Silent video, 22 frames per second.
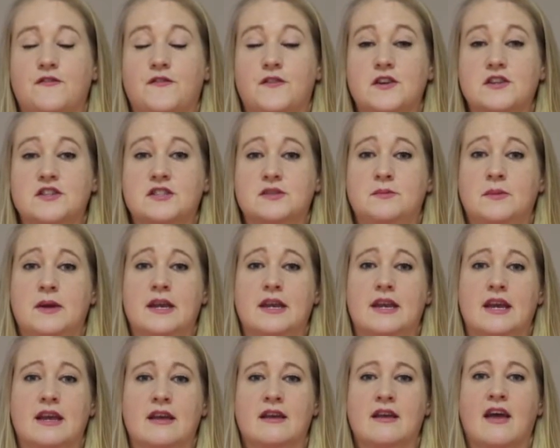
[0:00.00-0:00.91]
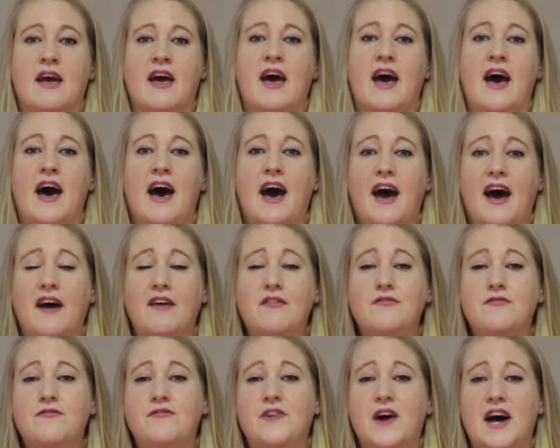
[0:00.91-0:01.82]
first meeting.
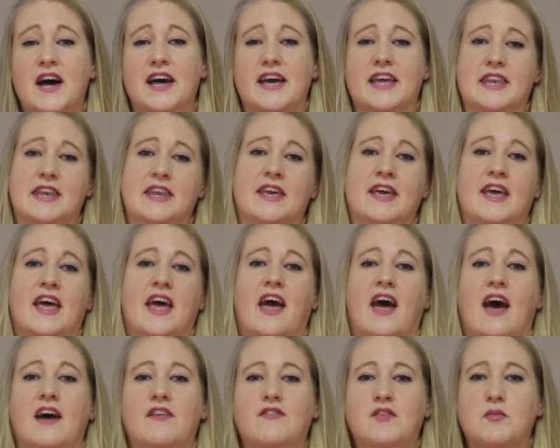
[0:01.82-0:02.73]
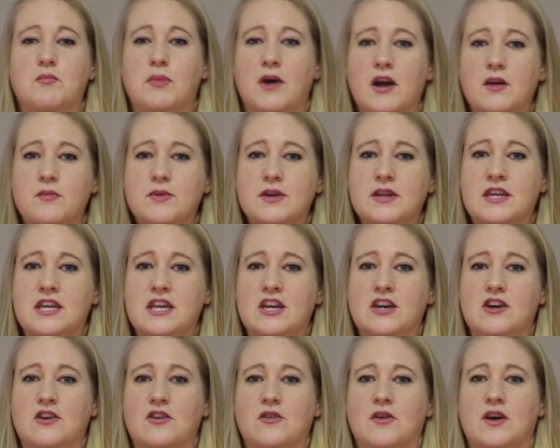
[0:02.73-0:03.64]
Have fun. Have a
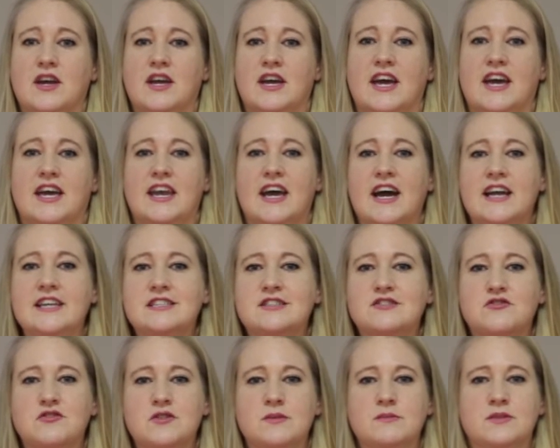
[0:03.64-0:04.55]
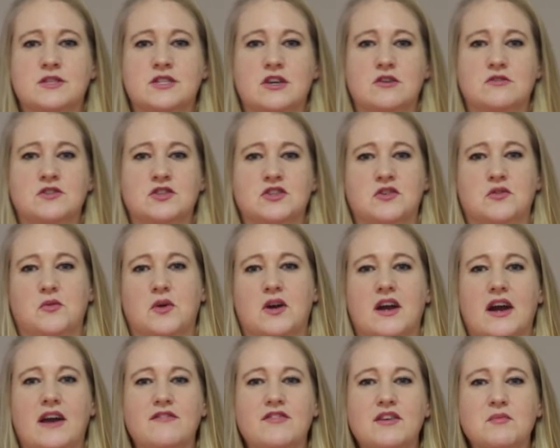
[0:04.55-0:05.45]
barbecue, an ice cream social
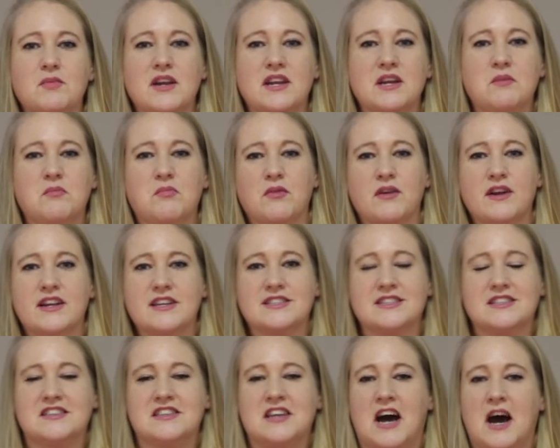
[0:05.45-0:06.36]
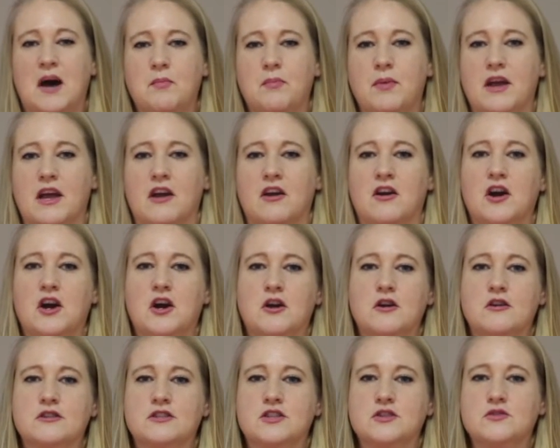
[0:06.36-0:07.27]
where everybody brings a topping,
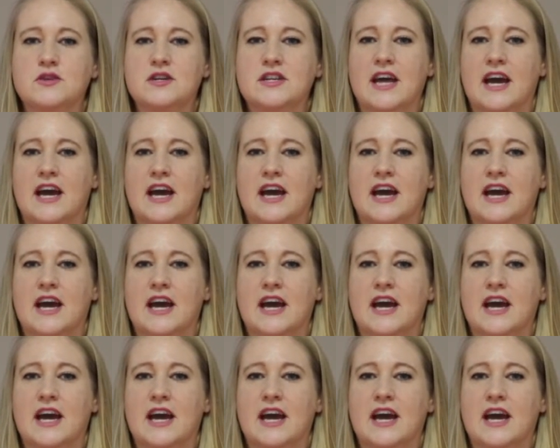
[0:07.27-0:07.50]
or do an